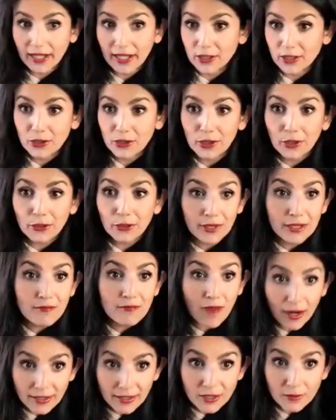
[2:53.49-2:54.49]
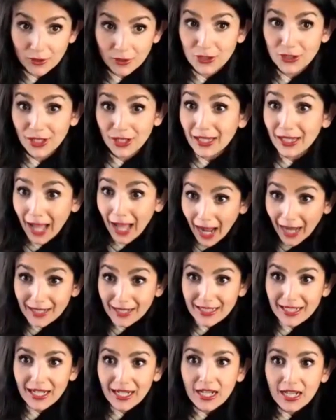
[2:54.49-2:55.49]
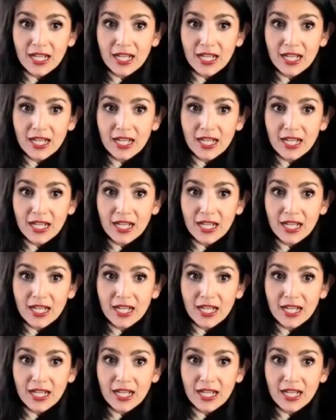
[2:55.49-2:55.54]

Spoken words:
2 to 3 months, which is a lot.